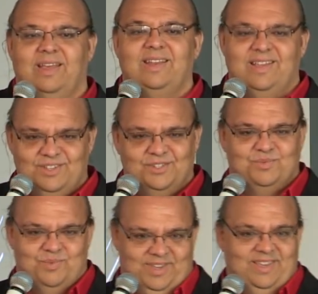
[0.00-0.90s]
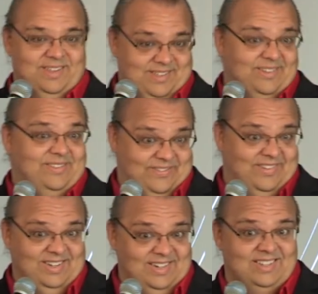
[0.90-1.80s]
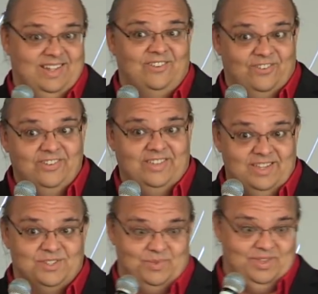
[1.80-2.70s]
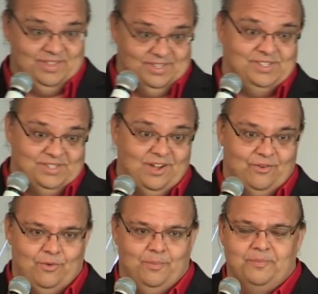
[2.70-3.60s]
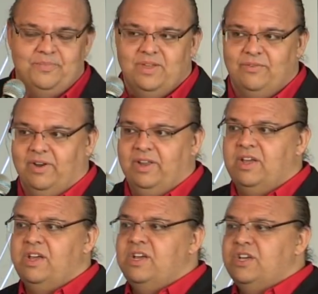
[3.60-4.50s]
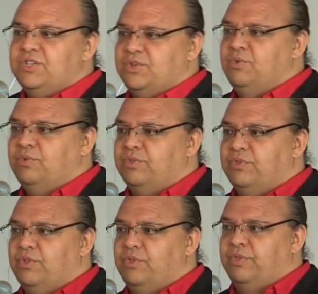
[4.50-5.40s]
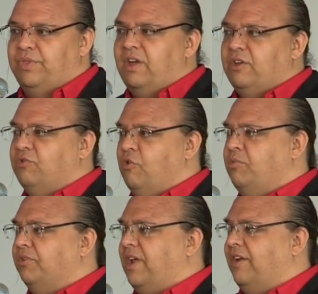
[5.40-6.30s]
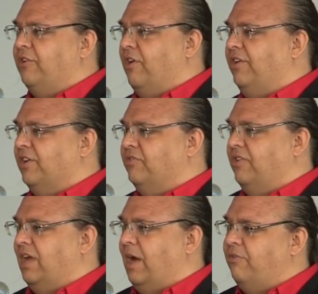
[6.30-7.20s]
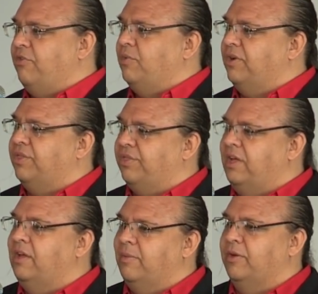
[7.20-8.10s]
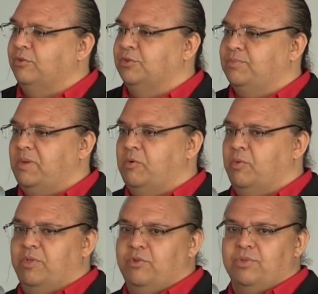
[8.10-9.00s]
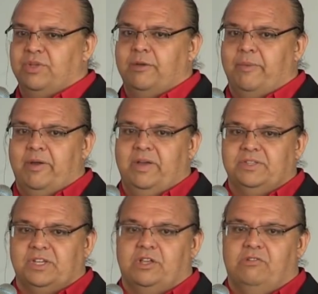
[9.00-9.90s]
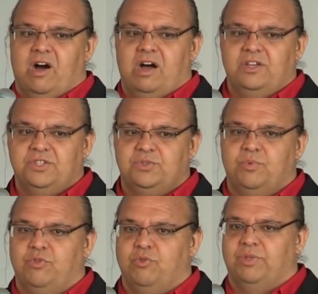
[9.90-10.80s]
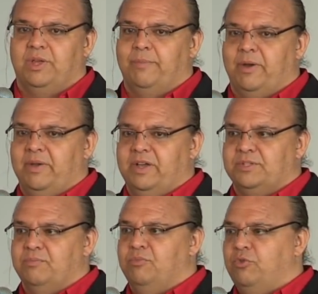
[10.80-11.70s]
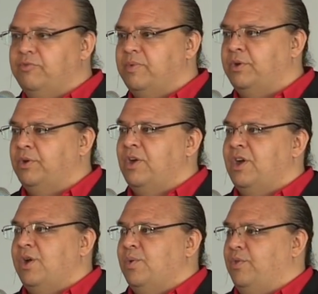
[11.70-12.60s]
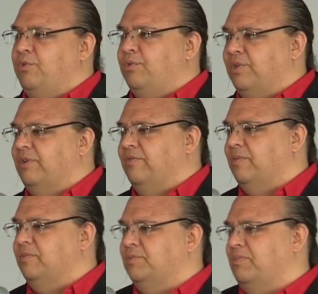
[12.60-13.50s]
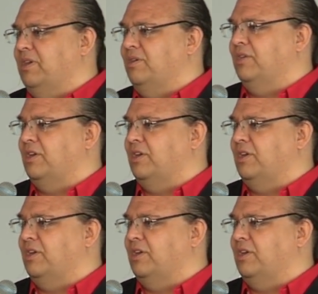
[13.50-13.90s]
It is we, right? It really is we. This is that room, right? So that global technocratic elite, however you want to think about those people, whether you think about it as a class, whether you think about it as a movement, whether you think of them as being